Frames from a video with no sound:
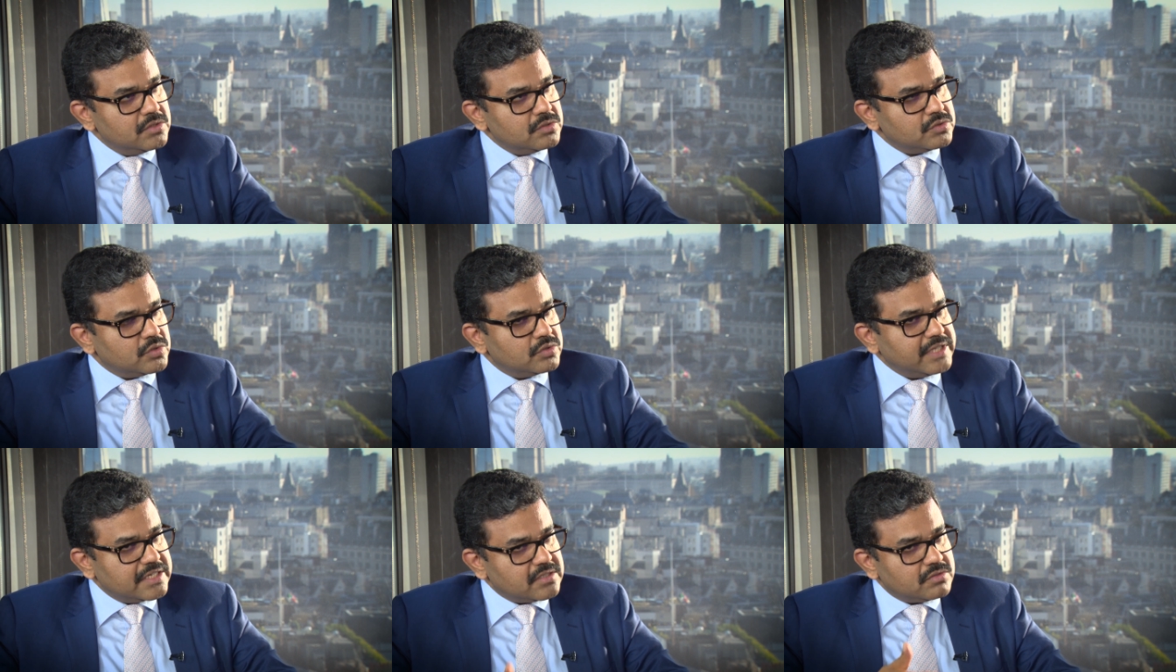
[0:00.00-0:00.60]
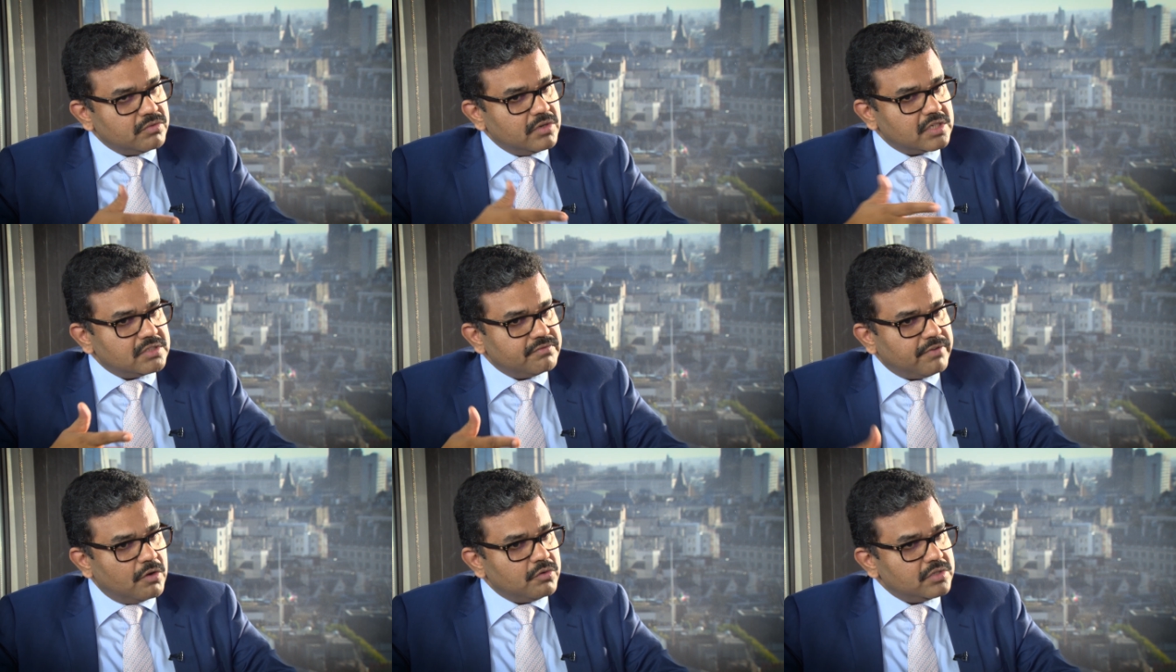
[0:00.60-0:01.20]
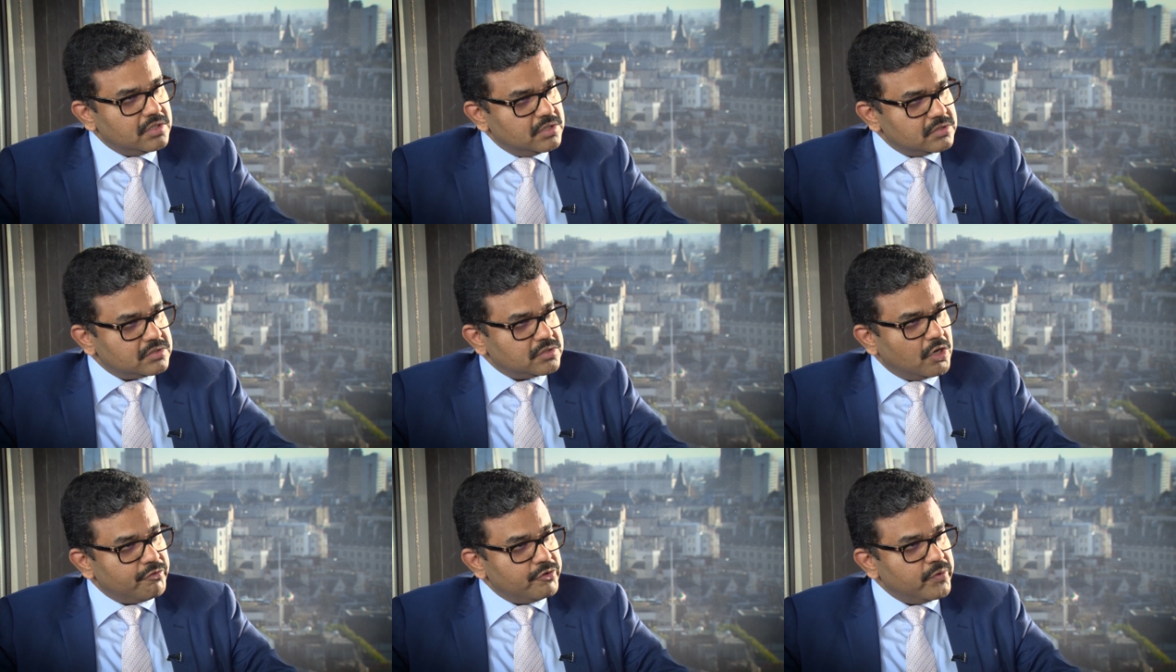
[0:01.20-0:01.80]
So that's where the
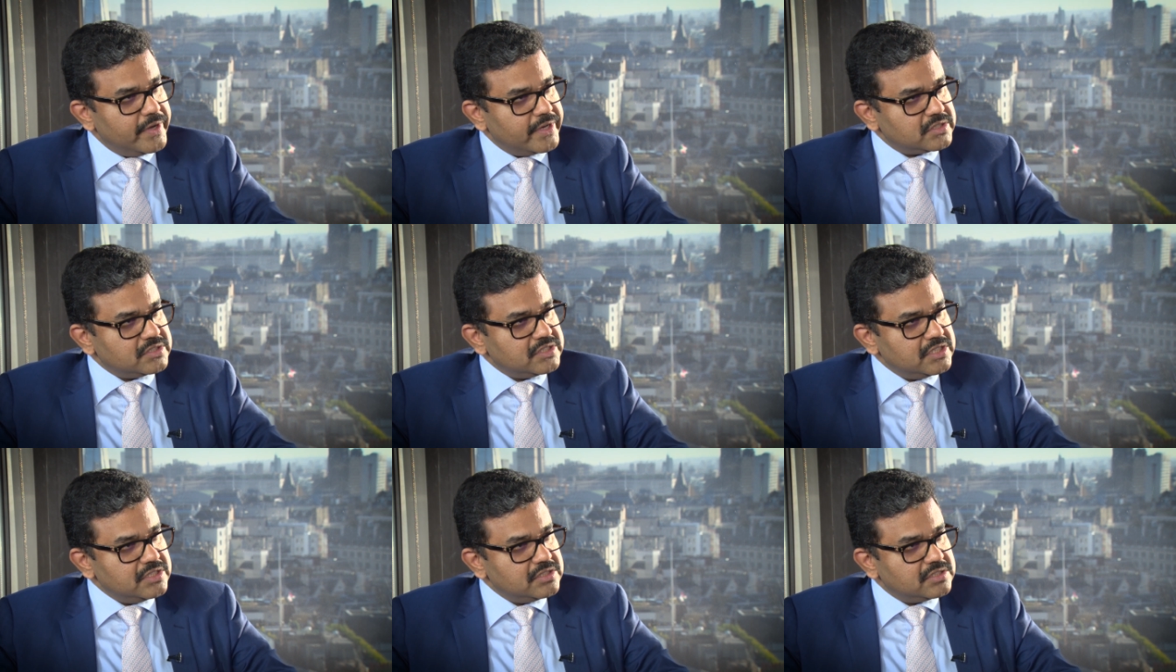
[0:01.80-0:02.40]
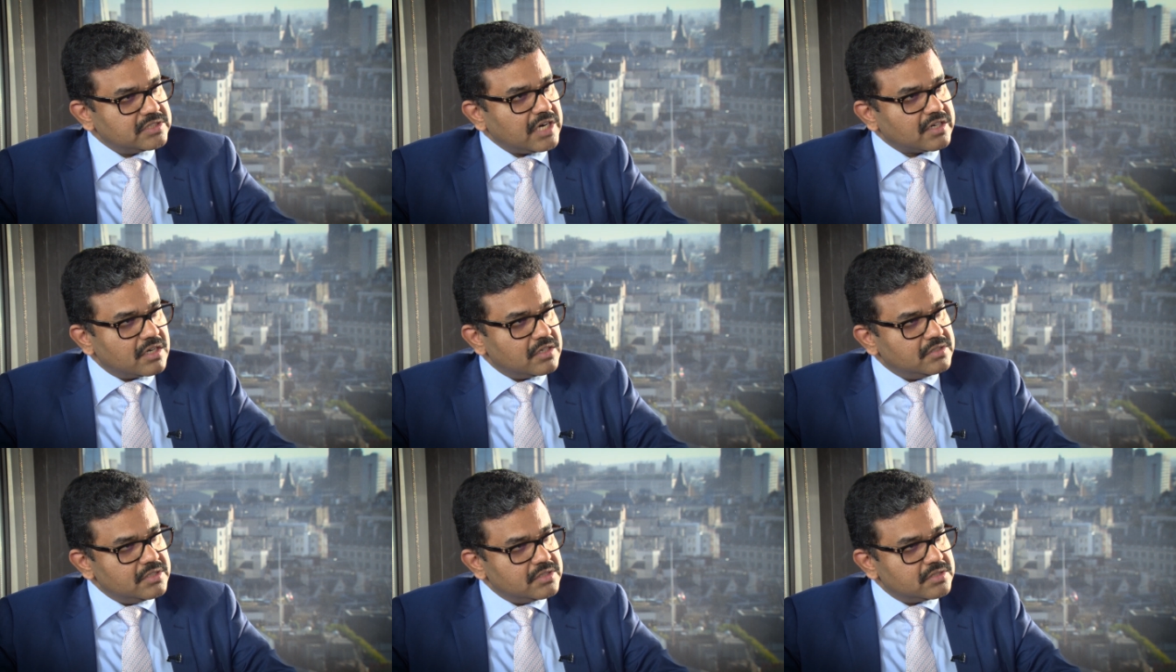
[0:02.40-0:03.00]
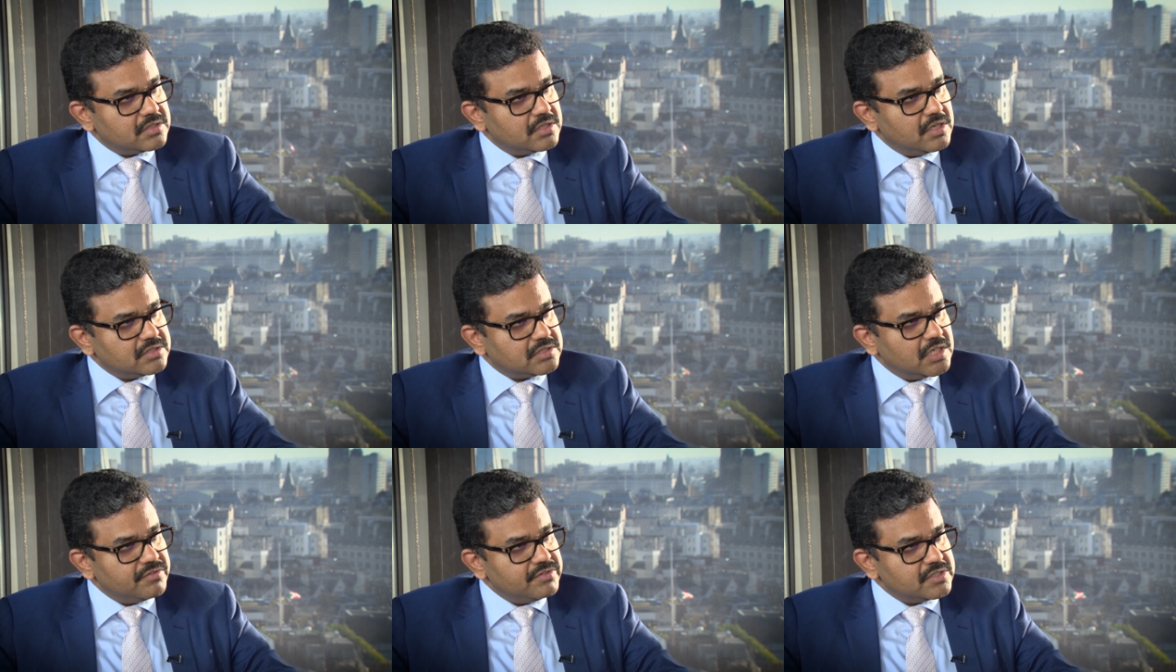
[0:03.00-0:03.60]
founders of UAE Exchange started this uh,
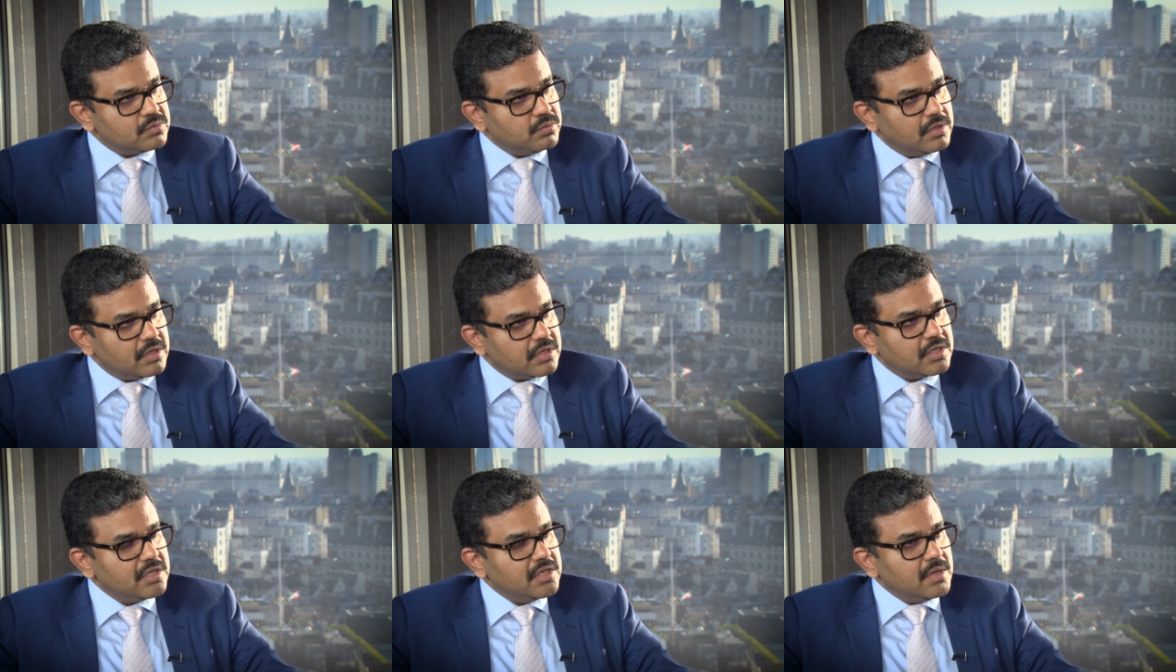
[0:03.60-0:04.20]
service where